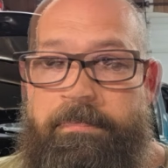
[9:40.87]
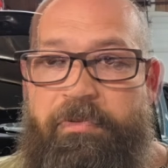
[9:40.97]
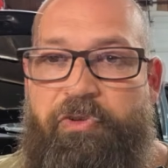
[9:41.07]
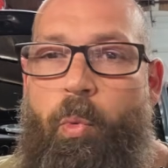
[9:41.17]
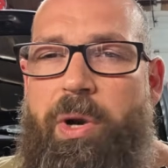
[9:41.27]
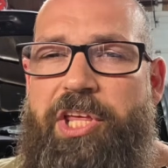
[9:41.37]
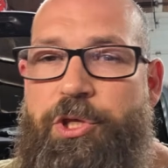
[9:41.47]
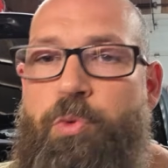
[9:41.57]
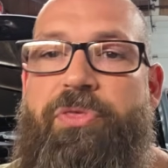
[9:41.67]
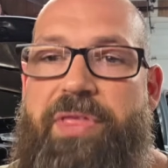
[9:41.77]
So what do
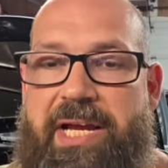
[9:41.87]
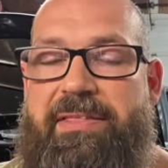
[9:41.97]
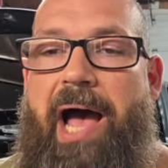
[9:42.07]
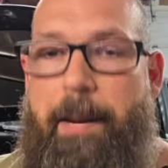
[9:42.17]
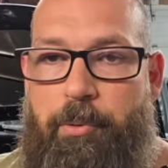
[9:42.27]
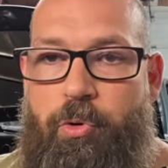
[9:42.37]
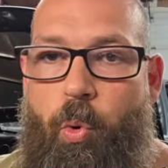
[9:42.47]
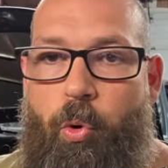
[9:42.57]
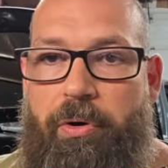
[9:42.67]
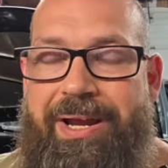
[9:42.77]
you think of the
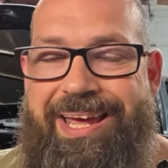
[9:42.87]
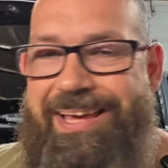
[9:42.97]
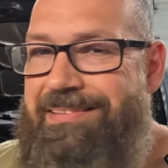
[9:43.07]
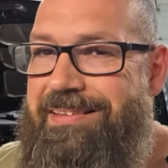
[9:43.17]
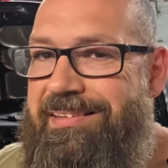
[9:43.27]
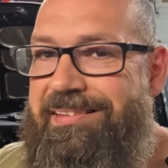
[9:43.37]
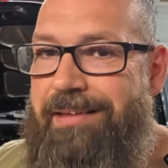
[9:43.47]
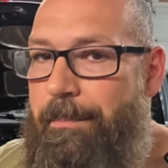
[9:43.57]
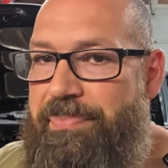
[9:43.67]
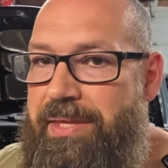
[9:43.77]
Hypercore? Is this
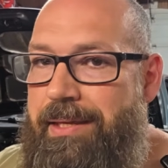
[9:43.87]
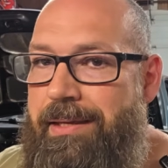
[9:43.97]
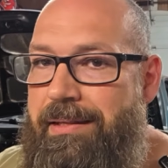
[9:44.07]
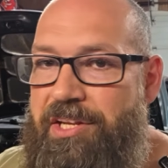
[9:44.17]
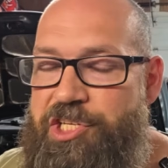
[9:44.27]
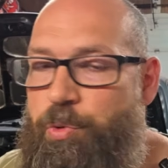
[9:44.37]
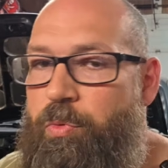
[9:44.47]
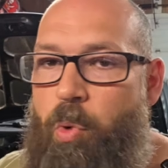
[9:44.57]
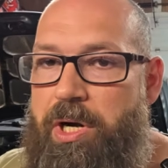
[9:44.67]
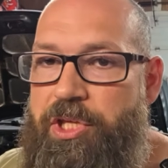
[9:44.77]
something that you would
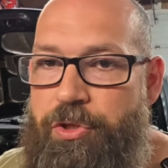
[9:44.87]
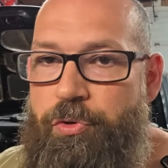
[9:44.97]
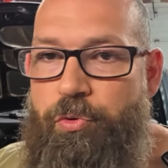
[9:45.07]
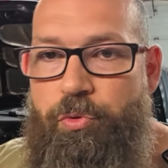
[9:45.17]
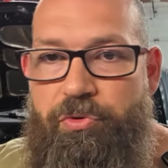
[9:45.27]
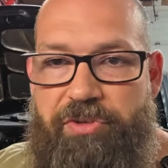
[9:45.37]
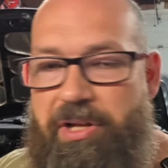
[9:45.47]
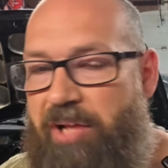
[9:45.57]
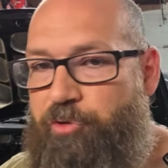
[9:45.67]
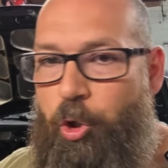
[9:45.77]
want to use,
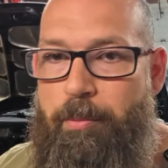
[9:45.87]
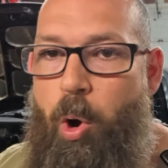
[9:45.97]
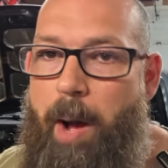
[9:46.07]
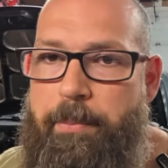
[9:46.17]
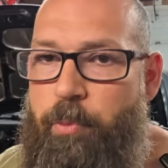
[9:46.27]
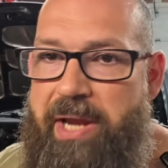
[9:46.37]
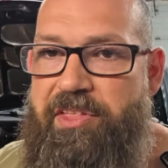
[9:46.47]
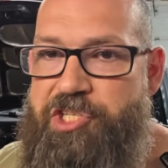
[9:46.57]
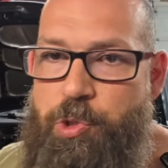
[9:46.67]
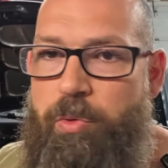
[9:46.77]
a turbo upgrade
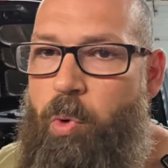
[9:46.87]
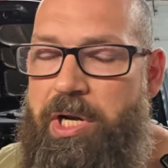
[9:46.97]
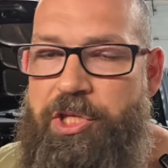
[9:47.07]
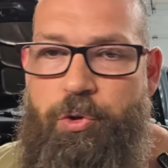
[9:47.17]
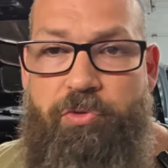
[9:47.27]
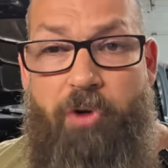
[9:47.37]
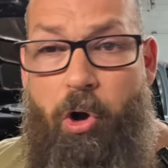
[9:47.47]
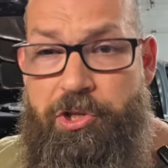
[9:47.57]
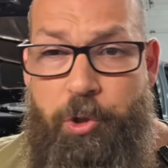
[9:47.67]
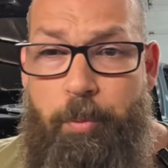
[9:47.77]
that you would want to use
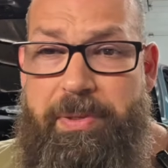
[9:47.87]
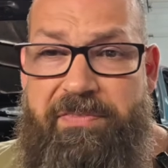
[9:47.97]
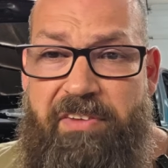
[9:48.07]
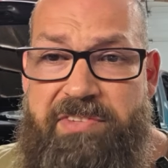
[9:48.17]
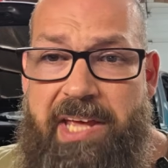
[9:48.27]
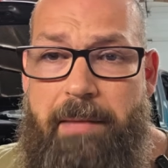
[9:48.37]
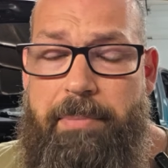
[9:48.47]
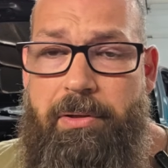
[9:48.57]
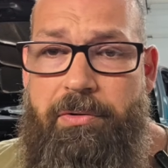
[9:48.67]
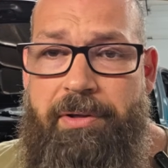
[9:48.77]
on your B58
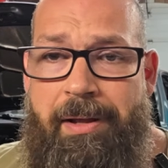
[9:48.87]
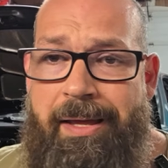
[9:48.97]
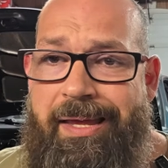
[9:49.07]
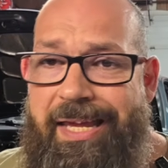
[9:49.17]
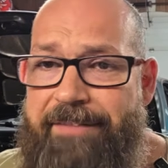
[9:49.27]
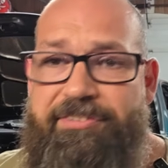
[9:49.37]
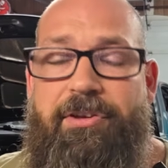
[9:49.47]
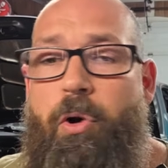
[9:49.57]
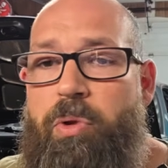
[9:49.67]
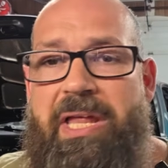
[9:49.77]
build? If
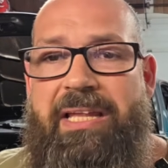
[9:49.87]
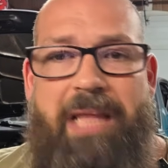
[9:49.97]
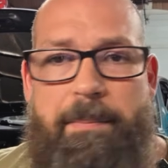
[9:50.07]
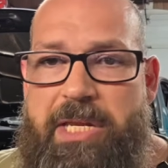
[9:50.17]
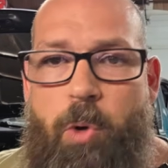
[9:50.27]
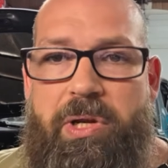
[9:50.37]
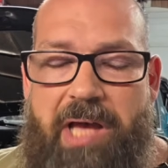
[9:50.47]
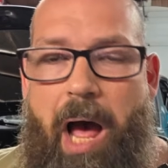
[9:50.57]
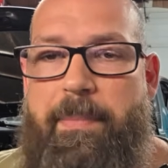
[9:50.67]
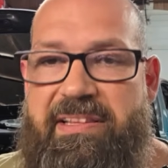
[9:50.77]
so, let me know in the
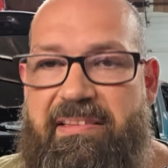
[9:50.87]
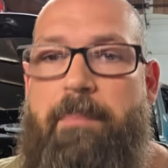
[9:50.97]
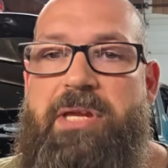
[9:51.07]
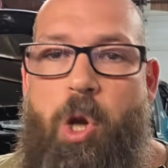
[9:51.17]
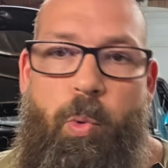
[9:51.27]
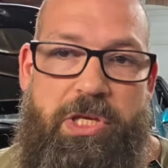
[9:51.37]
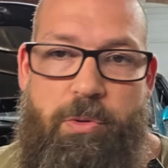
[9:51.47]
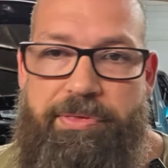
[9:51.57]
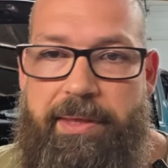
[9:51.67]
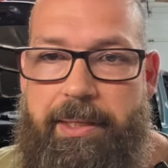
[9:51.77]
comments. Let me know what you
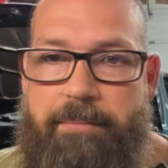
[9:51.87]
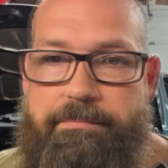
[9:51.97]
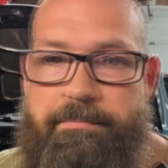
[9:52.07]
think.